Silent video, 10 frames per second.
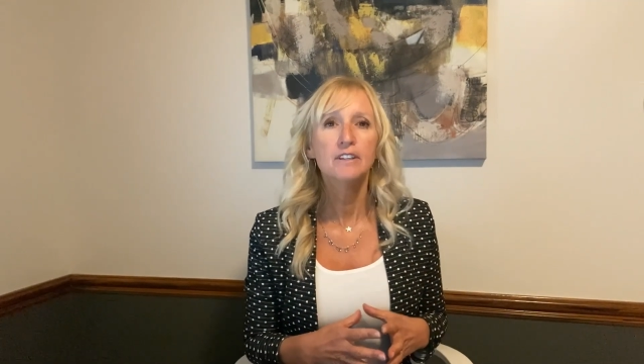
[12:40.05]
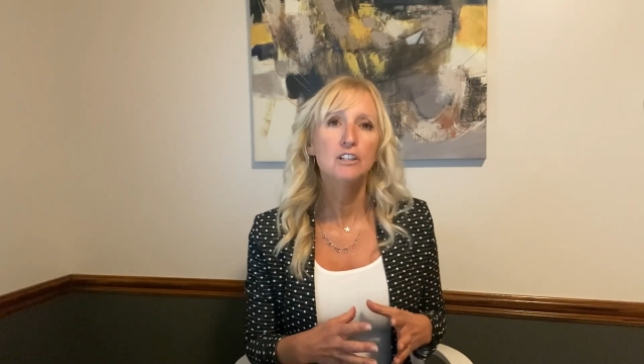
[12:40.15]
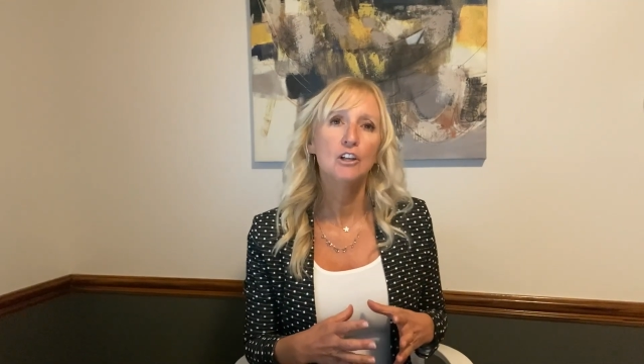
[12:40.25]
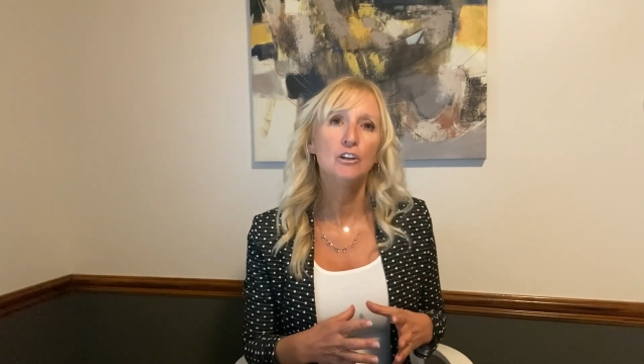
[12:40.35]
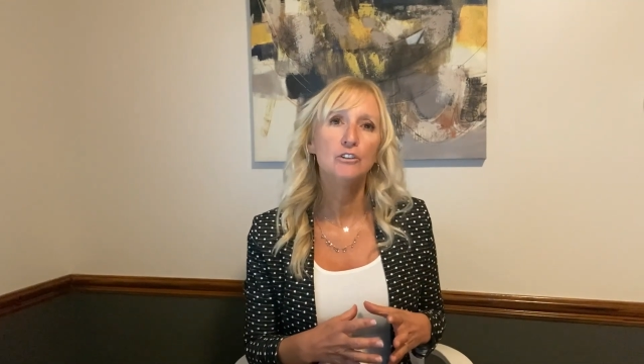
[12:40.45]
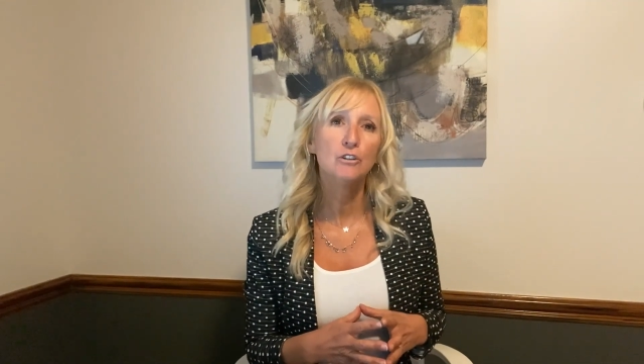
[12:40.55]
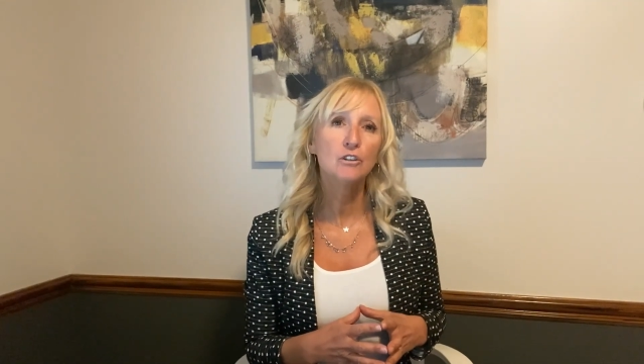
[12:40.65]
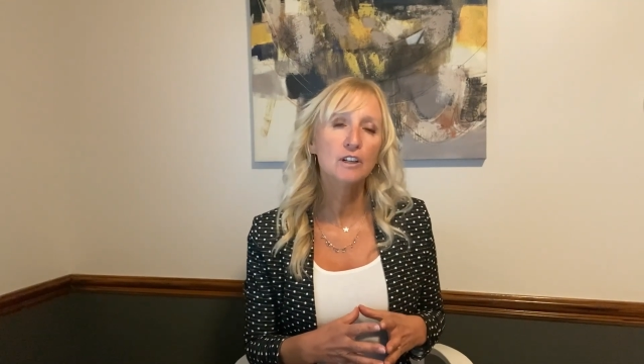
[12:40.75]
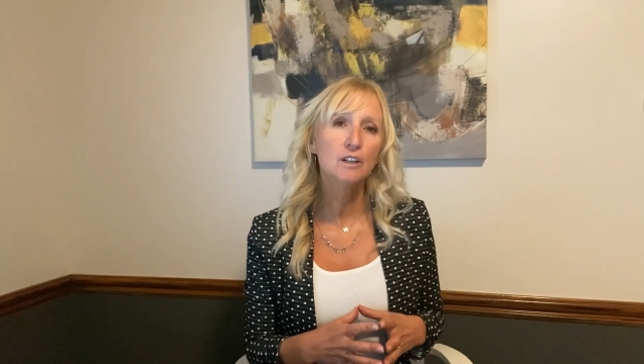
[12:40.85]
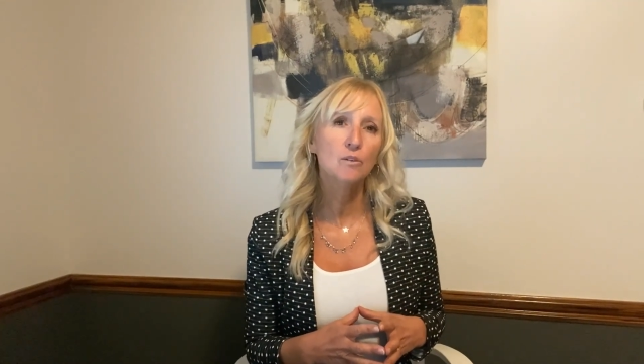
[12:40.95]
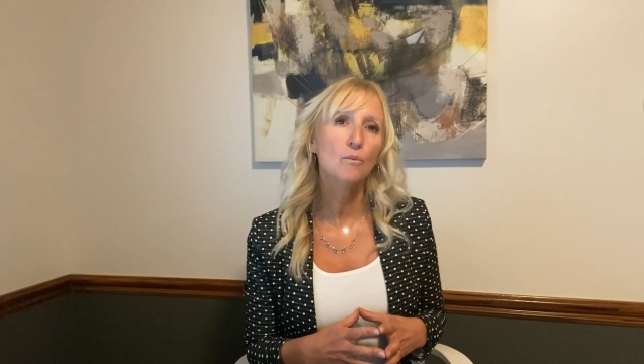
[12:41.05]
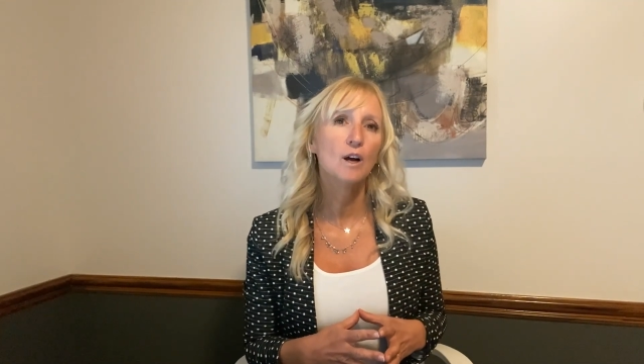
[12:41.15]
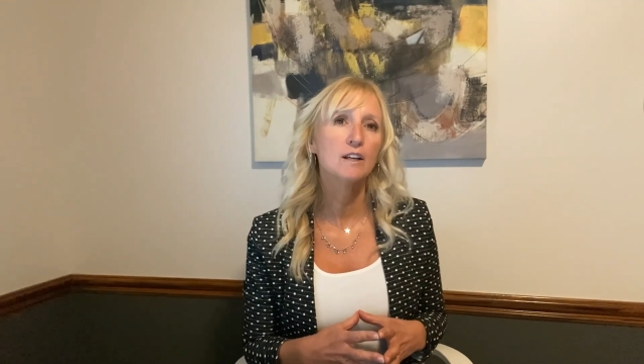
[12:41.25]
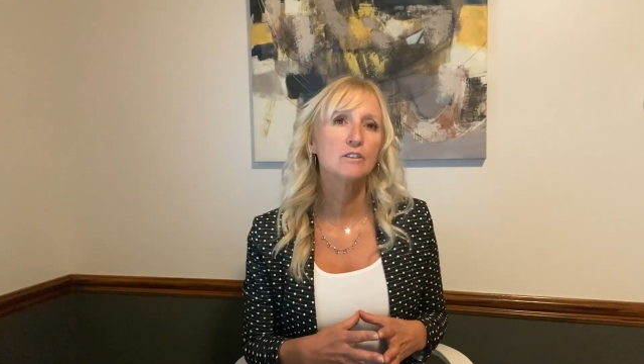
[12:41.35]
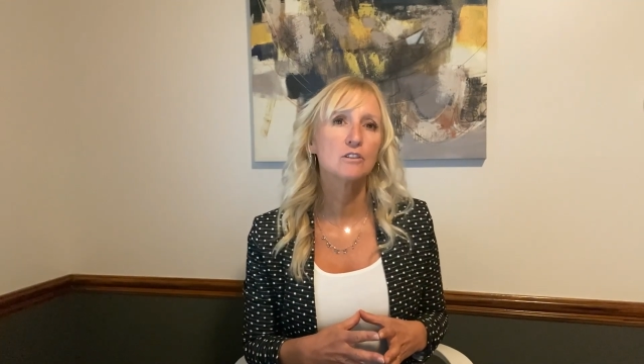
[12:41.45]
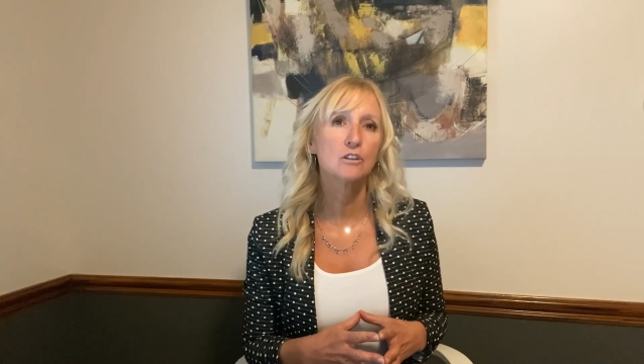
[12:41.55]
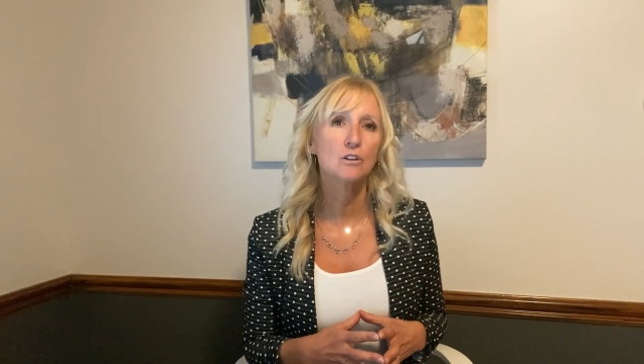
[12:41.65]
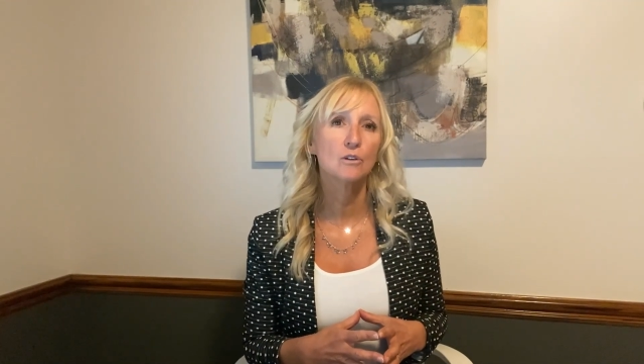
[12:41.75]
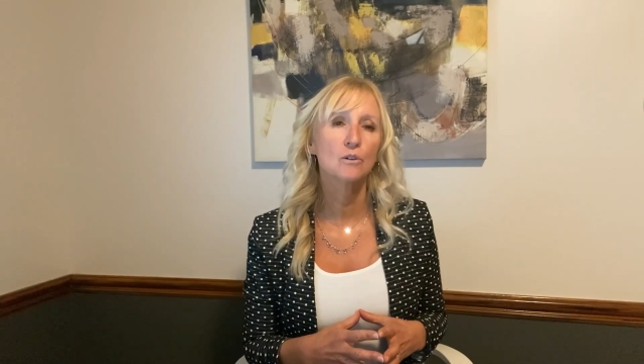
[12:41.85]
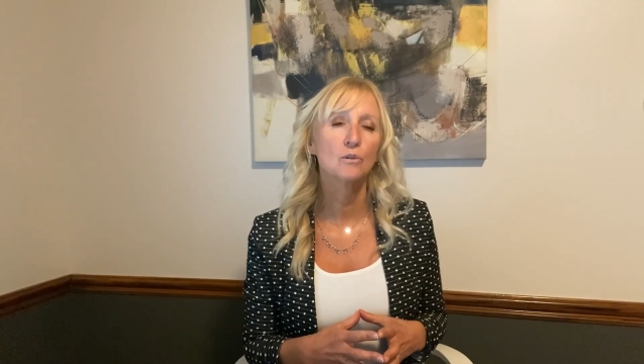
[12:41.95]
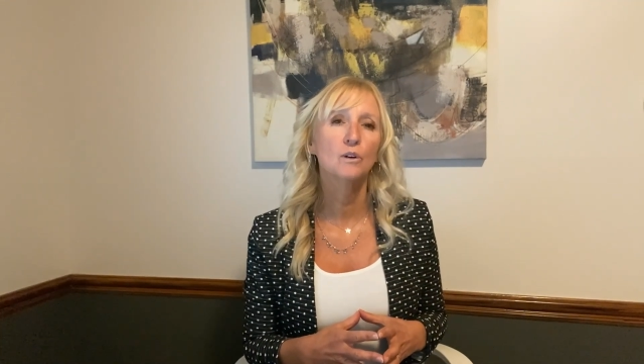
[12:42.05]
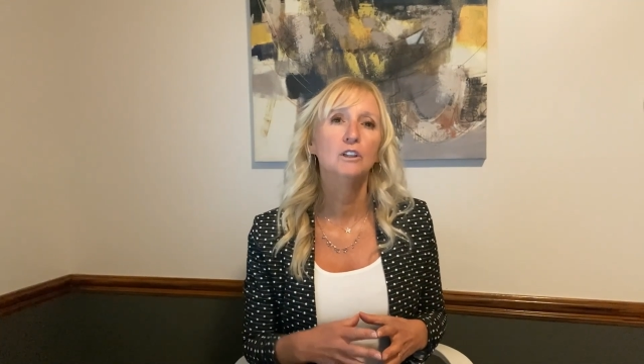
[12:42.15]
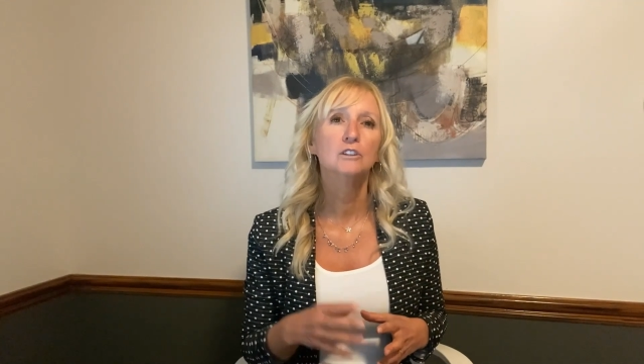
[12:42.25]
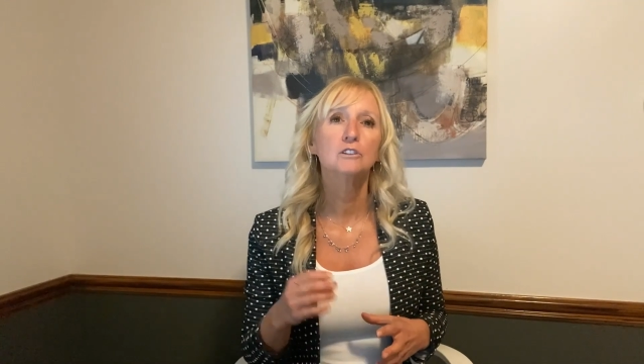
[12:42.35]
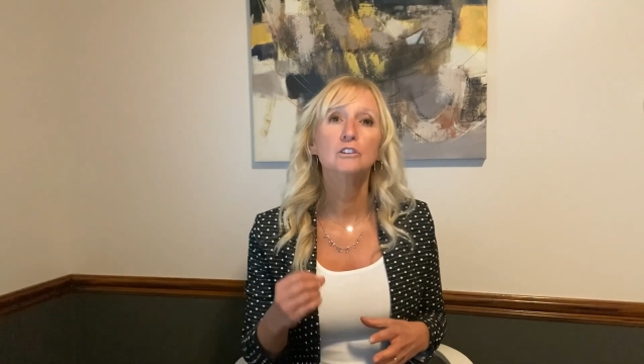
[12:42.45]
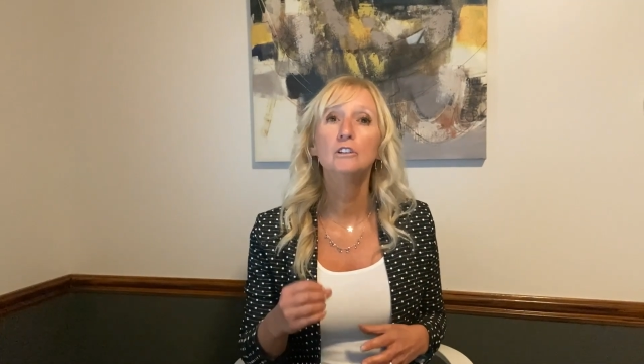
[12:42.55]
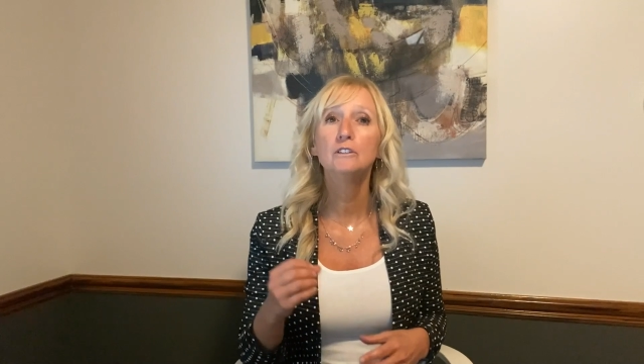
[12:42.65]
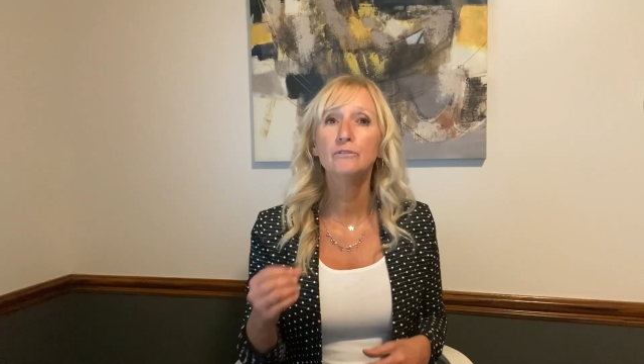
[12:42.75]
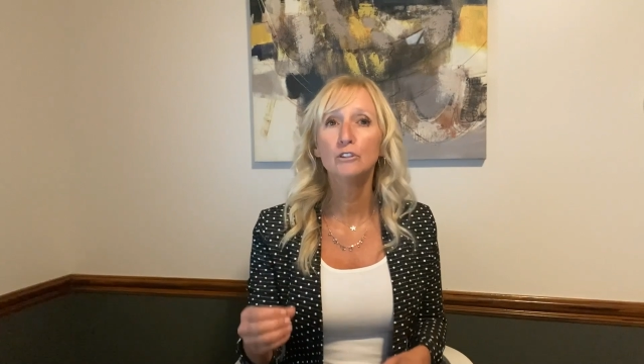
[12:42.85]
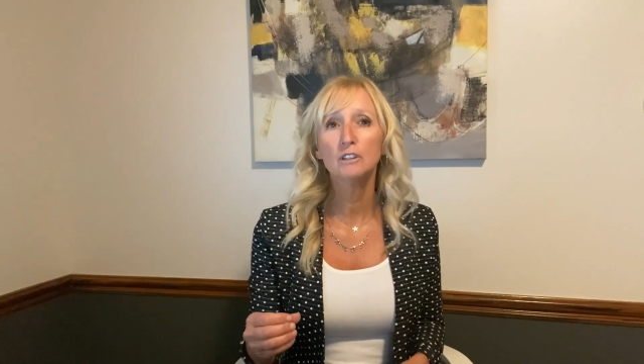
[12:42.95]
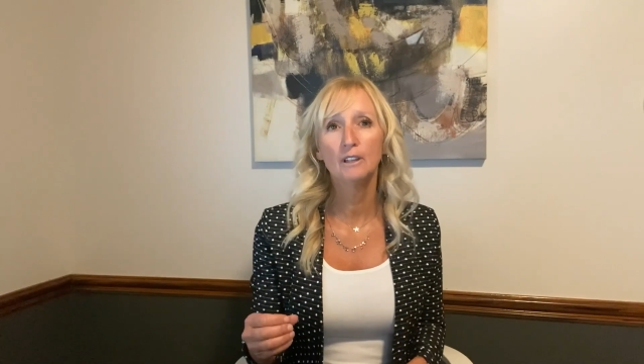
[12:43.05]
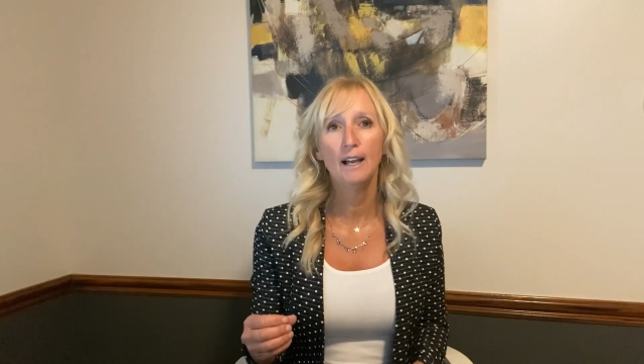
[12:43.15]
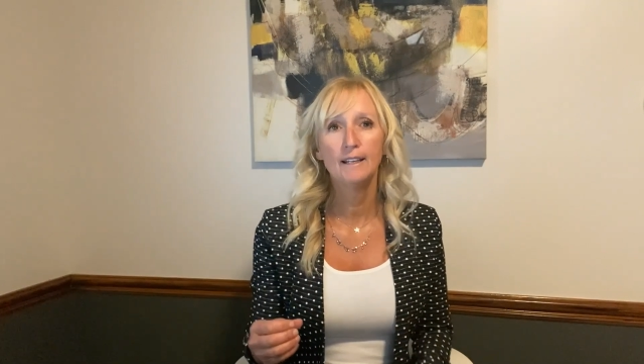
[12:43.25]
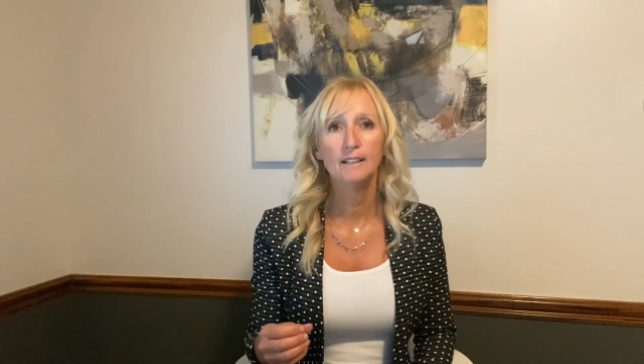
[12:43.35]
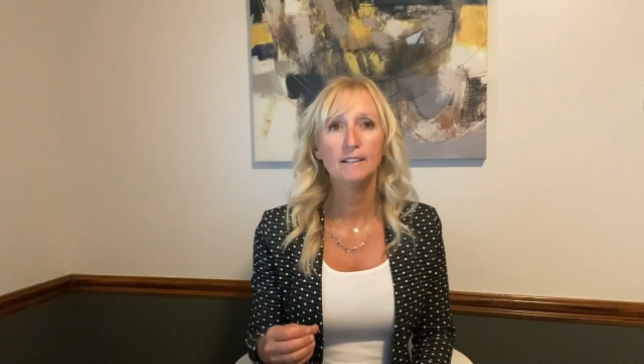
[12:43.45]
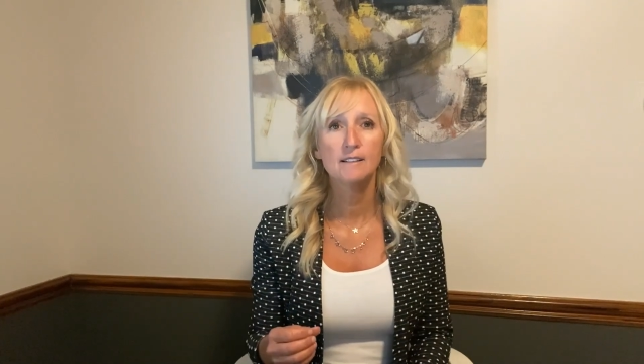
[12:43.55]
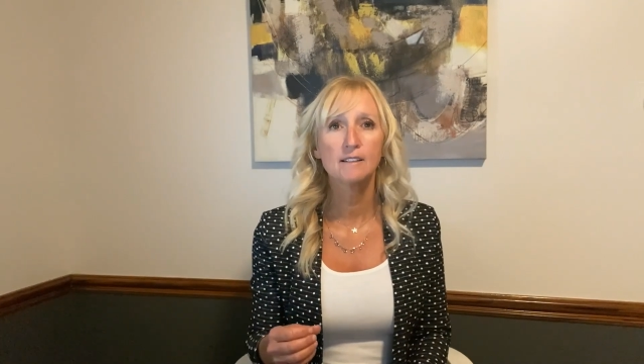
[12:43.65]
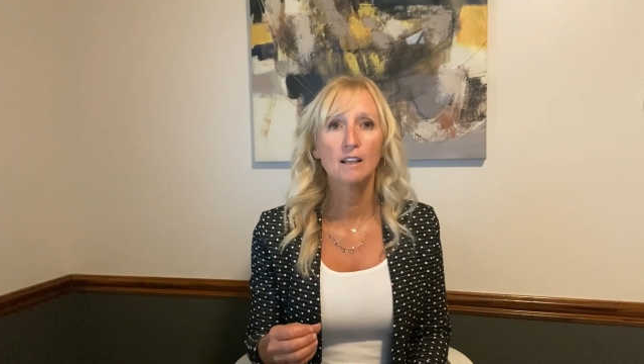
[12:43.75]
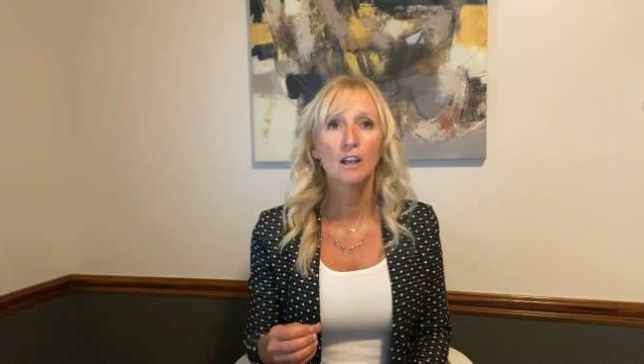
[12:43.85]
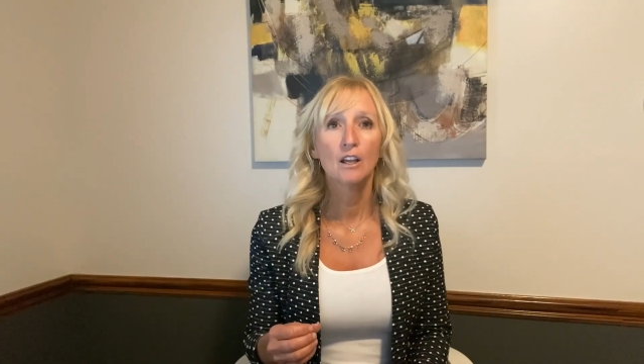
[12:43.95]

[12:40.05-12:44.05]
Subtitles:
Then you're going to want to look for clients